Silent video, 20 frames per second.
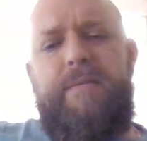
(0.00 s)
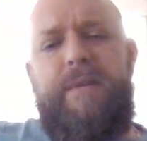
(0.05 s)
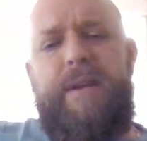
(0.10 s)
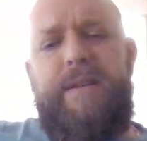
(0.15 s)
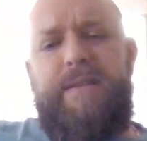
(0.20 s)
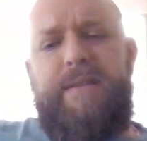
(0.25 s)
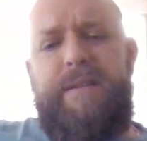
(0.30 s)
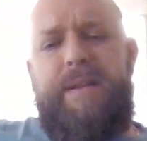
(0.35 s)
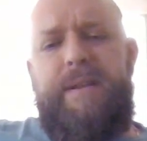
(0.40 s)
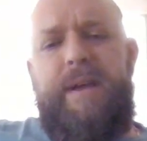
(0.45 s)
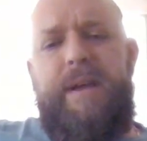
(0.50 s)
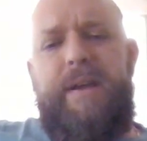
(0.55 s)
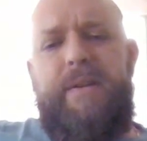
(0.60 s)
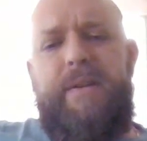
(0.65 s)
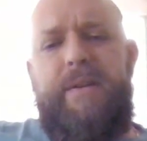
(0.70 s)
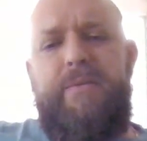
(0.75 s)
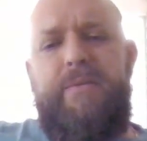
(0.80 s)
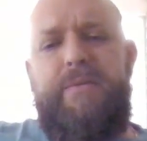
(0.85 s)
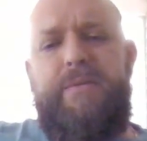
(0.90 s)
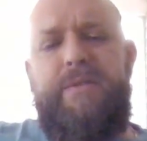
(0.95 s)
as a
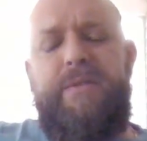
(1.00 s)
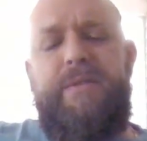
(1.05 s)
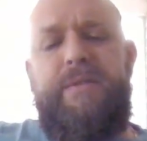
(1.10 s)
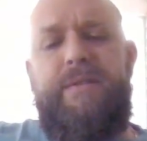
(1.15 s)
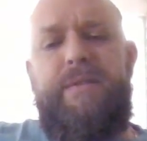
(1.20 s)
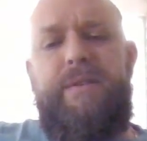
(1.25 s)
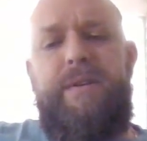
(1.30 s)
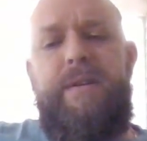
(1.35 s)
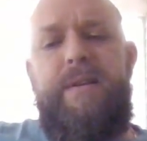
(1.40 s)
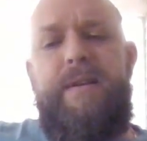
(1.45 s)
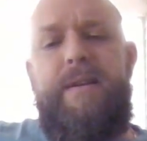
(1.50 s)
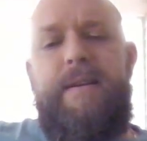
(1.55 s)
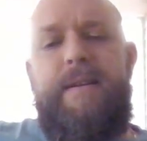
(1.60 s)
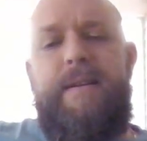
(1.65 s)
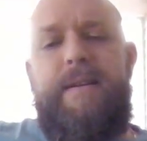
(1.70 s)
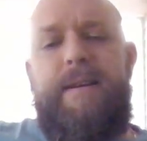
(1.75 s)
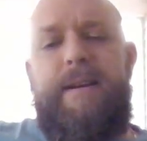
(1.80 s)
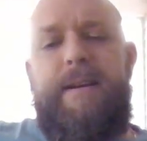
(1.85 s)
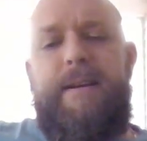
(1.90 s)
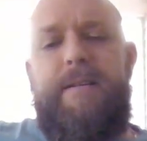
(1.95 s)
diagnosis.
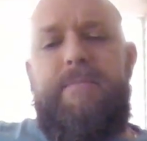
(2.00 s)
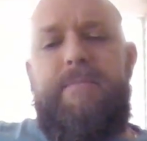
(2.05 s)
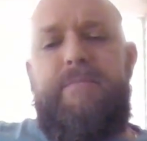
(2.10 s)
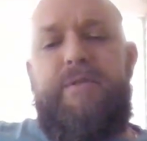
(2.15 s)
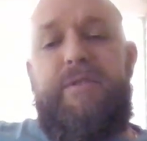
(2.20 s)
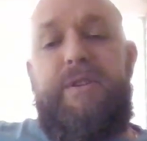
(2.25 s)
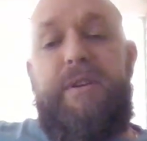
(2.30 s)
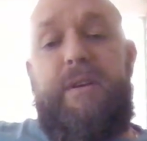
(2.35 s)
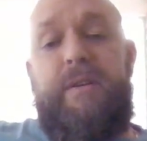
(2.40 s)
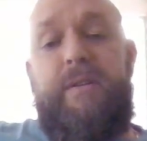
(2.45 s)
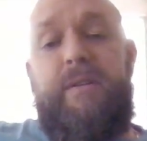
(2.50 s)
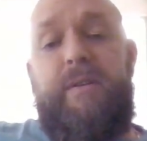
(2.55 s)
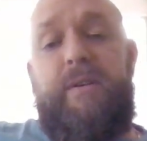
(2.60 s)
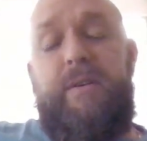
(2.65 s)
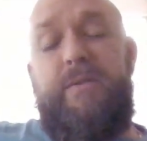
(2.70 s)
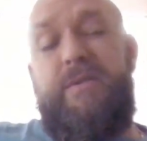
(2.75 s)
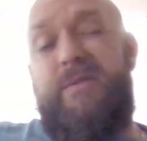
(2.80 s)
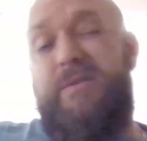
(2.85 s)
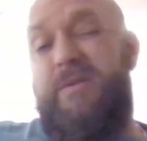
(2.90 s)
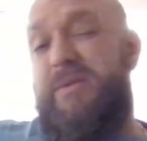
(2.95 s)
She could
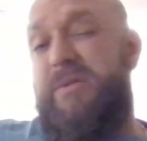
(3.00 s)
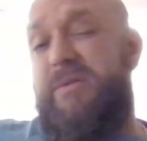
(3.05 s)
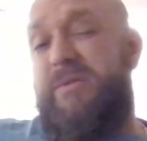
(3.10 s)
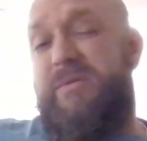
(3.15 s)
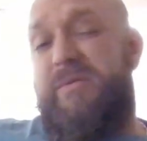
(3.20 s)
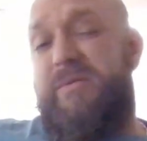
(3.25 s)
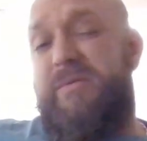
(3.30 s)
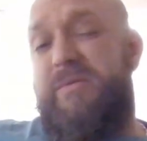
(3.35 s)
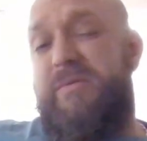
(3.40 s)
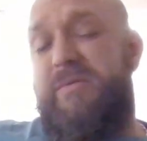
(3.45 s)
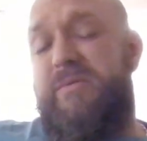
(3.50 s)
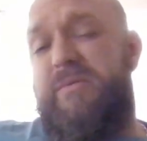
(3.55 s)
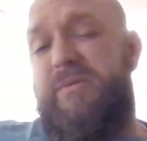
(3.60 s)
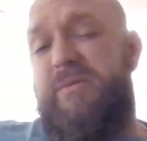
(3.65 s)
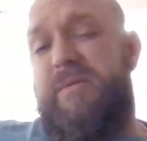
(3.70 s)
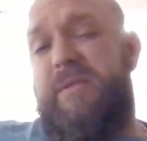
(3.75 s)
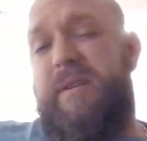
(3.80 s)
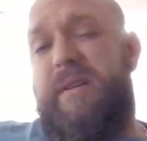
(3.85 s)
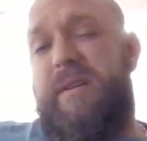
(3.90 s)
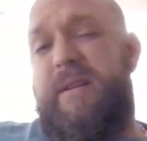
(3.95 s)
also
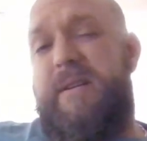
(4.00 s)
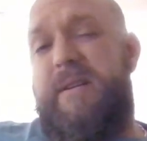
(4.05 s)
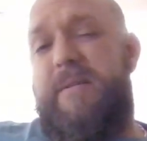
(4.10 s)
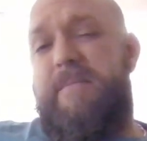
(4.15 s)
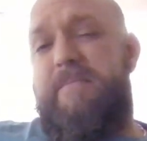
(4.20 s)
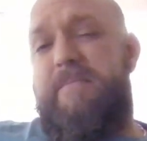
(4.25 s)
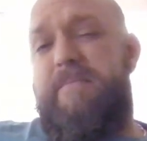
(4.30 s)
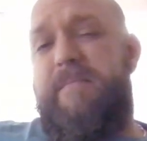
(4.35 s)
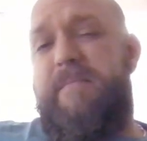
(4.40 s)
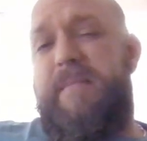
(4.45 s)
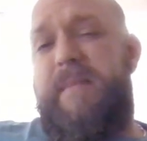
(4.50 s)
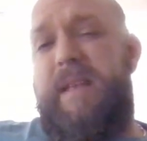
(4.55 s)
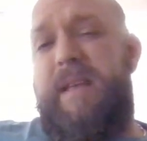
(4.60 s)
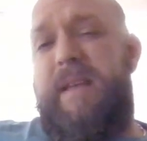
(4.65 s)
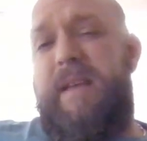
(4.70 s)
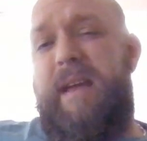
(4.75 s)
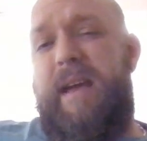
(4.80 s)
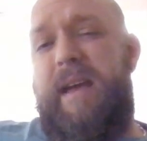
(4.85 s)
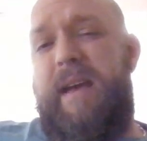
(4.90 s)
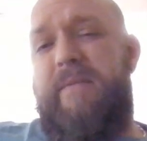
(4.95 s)

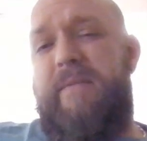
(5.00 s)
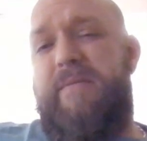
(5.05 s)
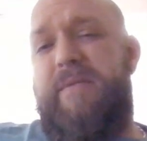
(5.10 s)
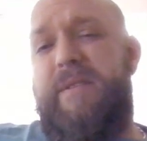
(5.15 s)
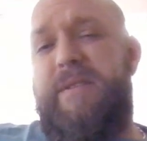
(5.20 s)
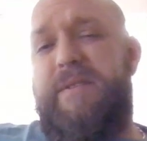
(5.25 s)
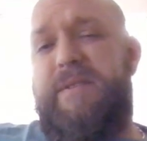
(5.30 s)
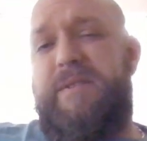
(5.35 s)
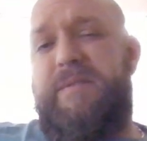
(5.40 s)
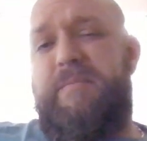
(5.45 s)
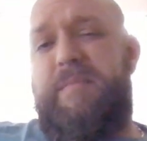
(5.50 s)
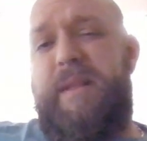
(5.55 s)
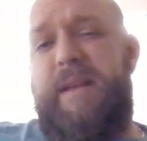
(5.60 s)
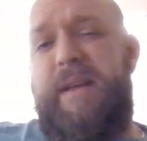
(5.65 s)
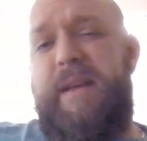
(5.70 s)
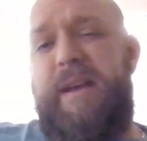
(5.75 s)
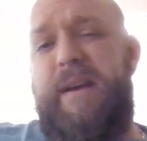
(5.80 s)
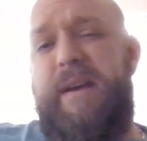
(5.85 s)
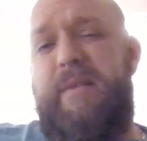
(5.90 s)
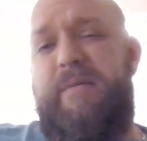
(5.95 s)
have this
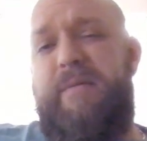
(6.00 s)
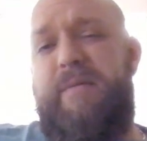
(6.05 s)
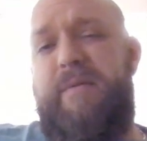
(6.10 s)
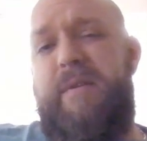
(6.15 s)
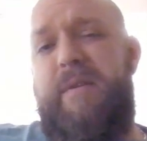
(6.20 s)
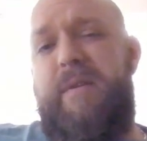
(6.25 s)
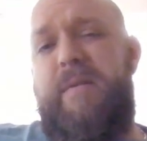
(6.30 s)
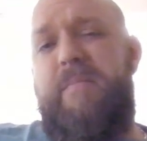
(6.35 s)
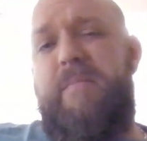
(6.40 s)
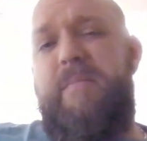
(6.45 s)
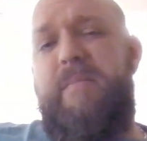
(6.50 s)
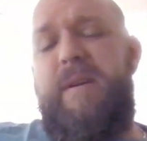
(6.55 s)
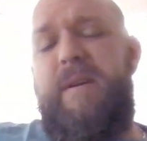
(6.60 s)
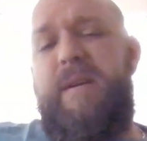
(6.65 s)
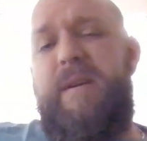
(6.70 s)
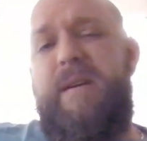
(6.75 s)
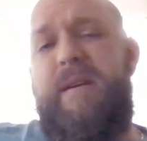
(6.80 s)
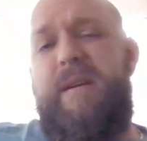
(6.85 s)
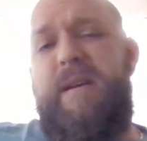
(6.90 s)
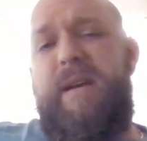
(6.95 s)
play out from
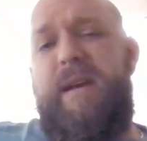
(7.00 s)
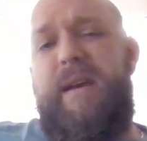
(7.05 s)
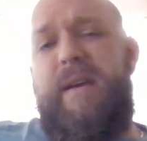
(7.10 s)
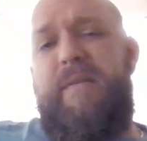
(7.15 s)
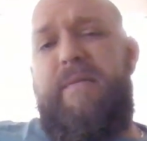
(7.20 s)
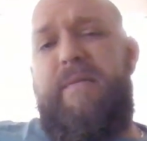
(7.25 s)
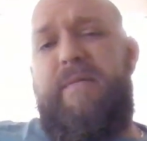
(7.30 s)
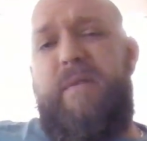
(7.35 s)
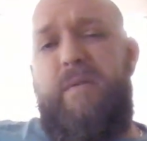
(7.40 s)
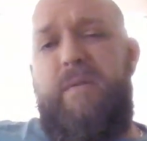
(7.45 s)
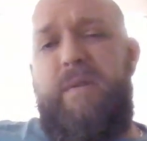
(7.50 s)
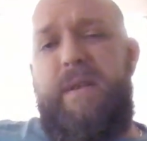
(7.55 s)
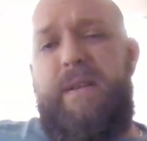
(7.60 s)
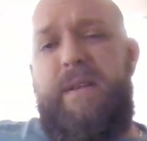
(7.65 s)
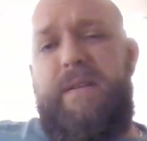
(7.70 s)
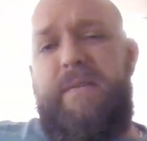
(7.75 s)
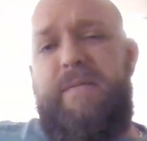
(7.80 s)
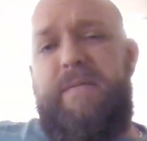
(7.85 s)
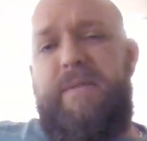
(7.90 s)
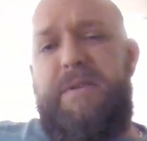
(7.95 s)
a
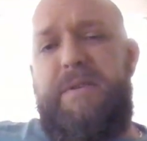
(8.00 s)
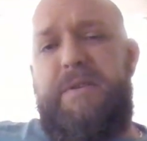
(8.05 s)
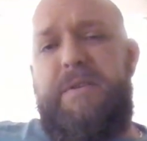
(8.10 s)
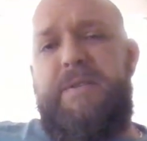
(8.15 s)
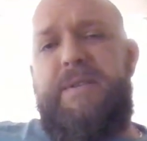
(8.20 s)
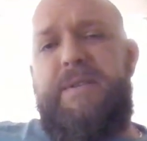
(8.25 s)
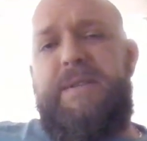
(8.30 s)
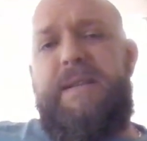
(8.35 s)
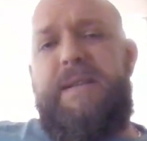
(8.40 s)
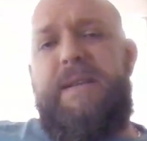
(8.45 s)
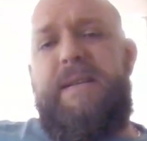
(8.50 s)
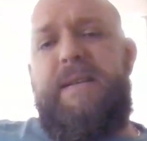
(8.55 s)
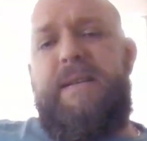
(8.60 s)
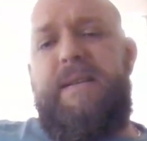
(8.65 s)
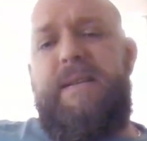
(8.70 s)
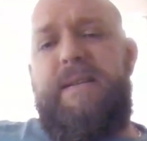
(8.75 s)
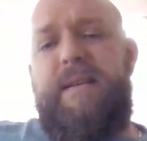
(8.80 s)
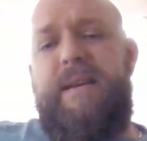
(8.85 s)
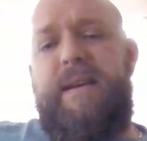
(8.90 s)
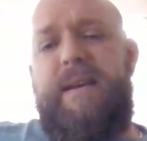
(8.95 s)
folate deficiency,
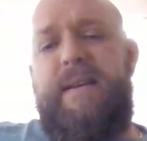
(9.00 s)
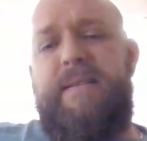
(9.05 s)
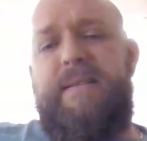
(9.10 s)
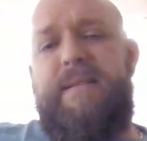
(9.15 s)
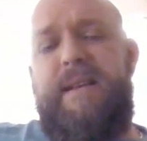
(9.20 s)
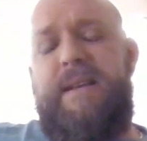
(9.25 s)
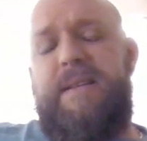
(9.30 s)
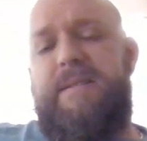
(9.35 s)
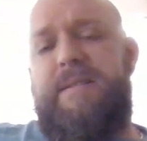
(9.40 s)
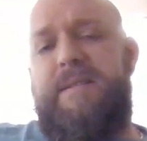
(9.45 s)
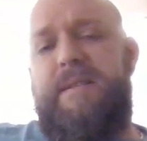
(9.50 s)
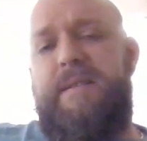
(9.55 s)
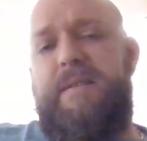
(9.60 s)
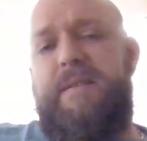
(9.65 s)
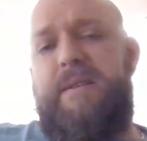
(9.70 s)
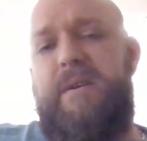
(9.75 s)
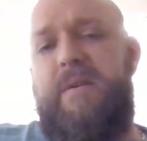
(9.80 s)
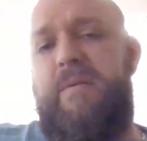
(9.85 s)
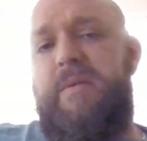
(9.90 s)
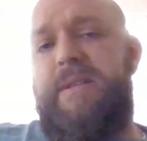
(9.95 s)
as that's a
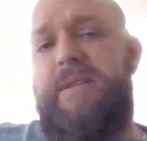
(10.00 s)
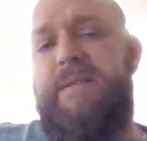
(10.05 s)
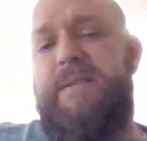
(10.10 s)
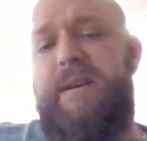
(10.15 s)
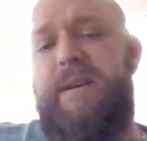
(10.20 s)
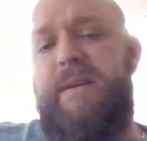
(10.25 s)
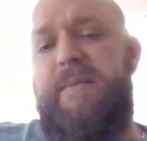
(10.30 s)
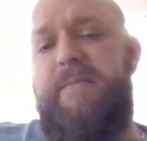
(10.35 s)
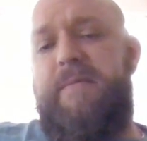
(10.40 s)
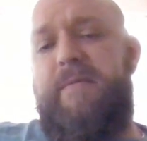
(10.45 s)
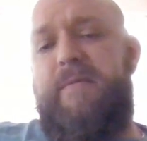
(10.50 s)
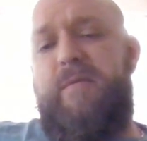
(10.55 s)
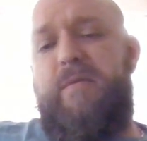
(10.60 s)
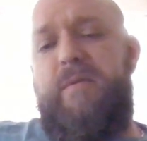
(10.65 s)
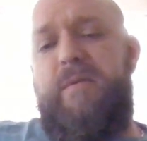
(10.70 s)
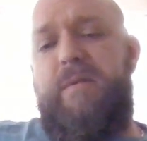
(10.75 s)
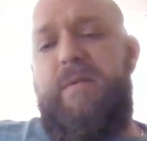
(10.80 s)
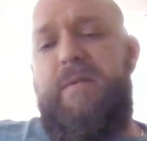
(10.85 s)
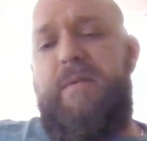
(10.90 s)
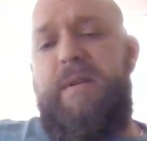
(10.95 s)
coenzyme
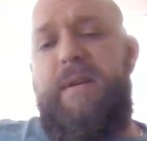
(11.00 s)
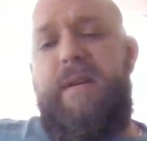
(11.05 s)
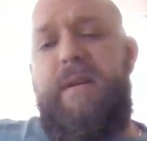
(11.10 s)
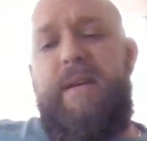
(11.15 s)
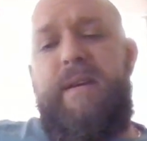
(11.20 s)
for